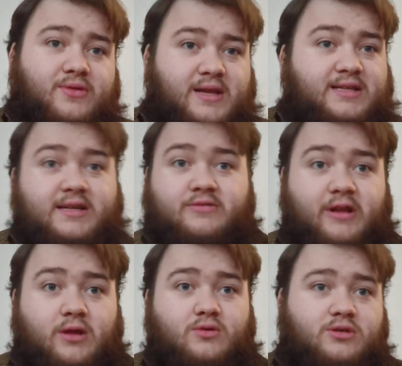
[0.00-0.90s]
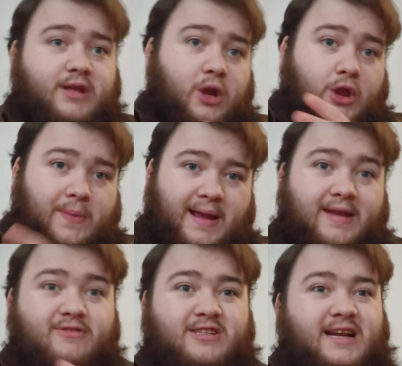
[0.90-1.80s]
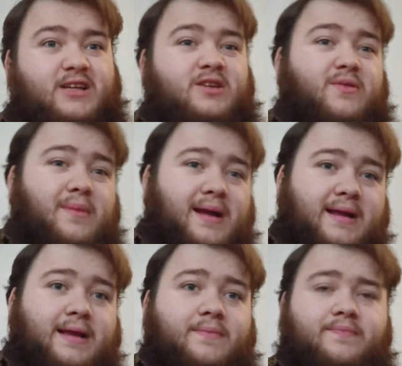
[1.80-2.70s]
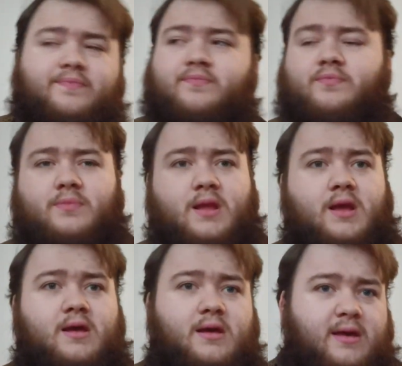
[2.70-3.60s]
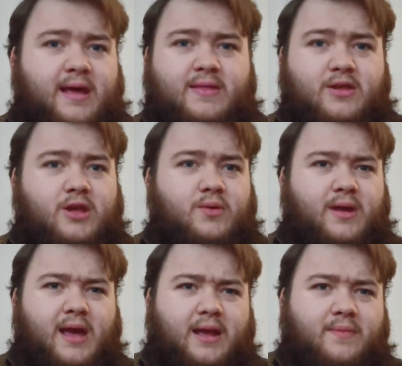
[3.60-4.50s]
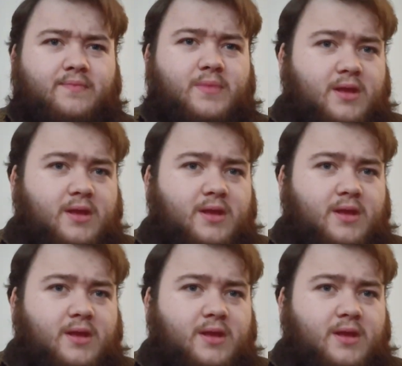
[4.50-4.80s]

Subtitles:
These cigarillos, they occupy different sectors of the market. In the UK,